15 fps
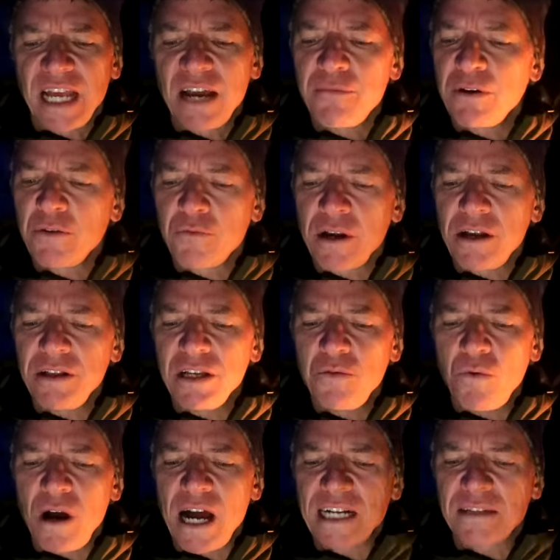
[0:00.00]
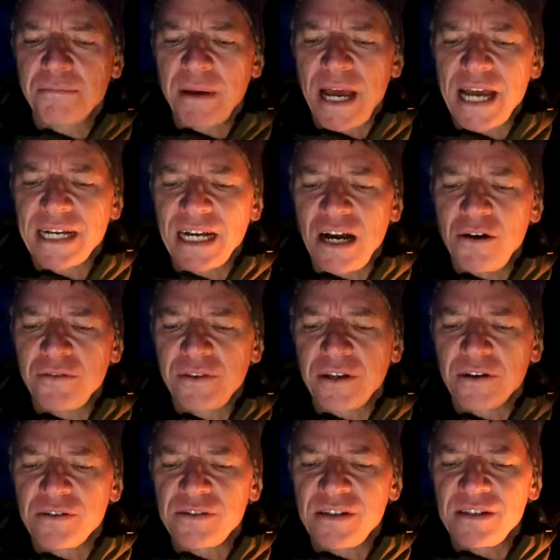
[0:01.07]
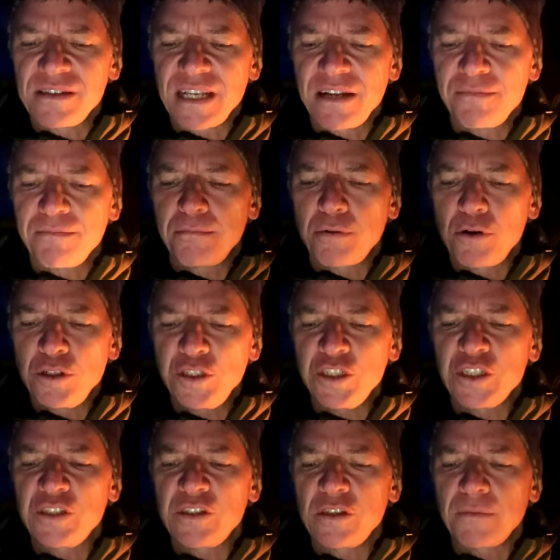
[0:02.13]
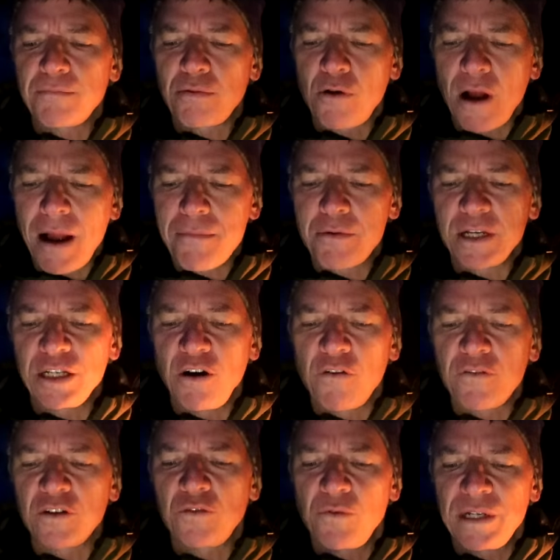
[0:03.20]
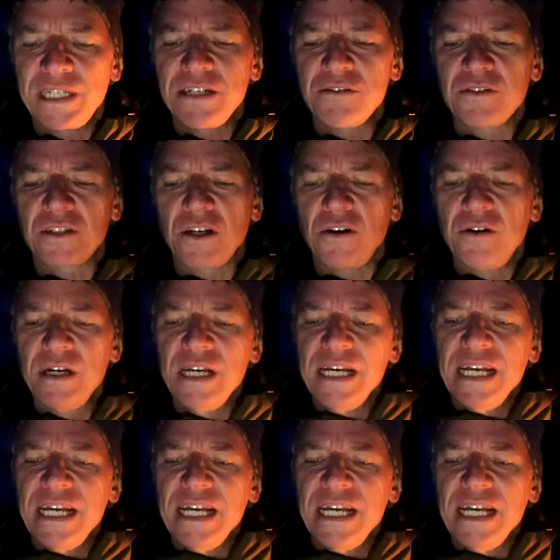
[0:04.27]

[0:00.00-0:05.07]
And we rarely walked back out there since I purchased the property over 20 years ago.